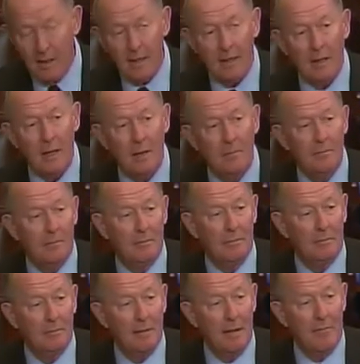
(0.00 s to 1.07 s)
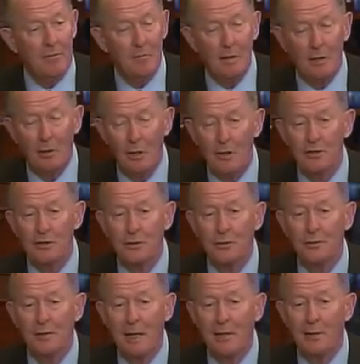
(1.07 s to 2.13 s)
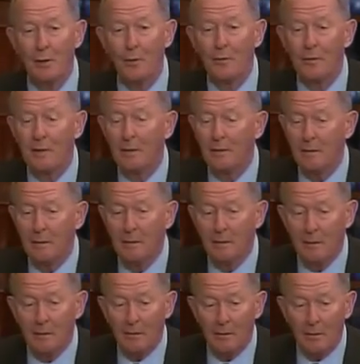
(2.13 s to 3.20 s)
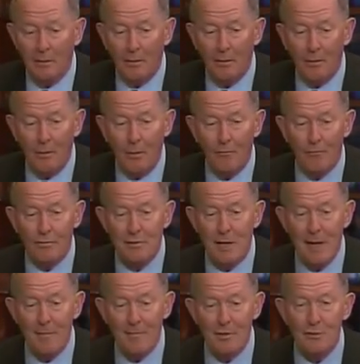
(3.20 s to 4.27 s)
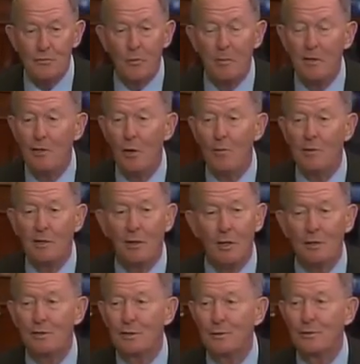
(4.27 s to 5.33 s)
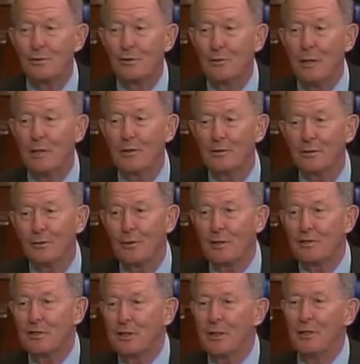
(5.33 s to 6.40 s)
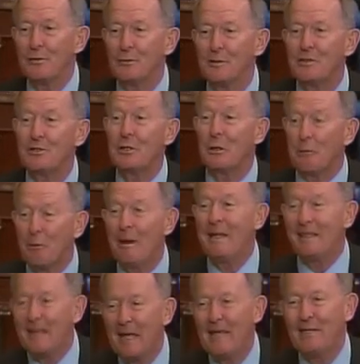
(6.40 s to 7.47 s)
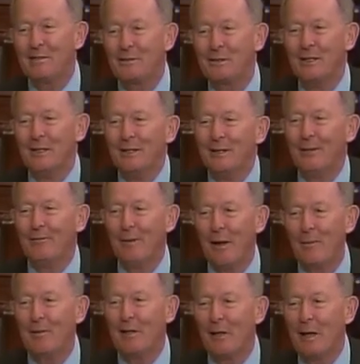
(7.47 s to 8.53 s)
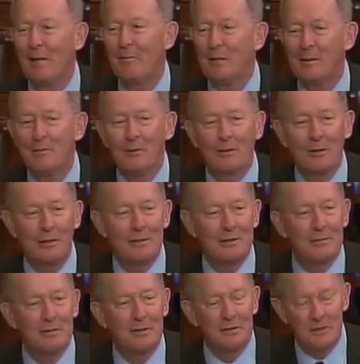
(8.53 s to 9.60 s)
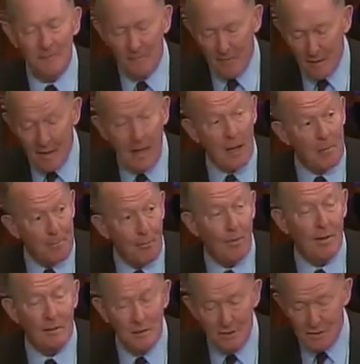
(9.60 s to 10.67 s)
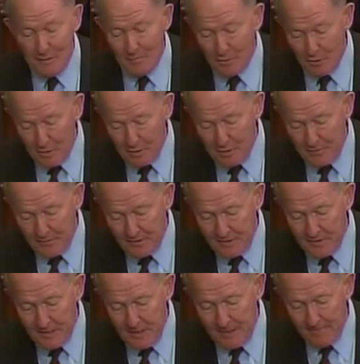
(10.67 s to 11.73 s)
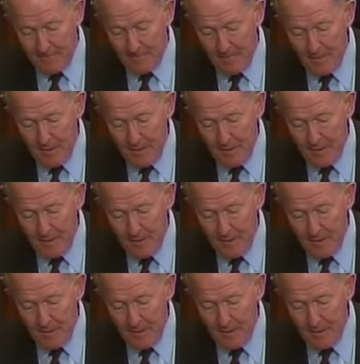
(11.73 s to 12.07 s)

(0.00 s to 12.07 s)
and having been a law student, I know that over time this will be known in law schools across the country as the great case of Hobby Lobby because of its importance and because of its name.